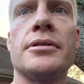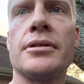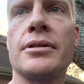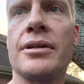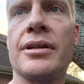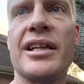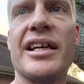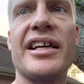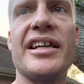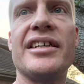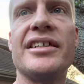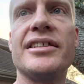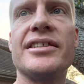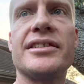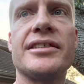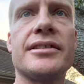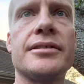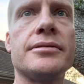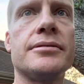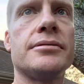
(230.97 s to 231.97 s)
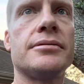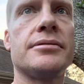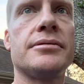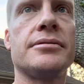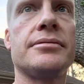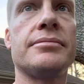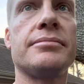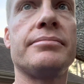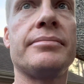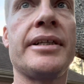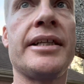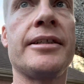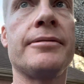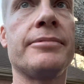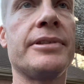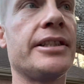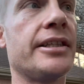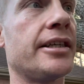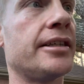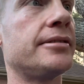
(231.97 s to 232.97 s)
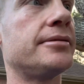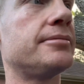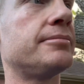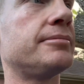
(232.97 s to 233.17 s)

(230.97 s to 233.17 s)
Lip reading: lettuce. Man, we got it.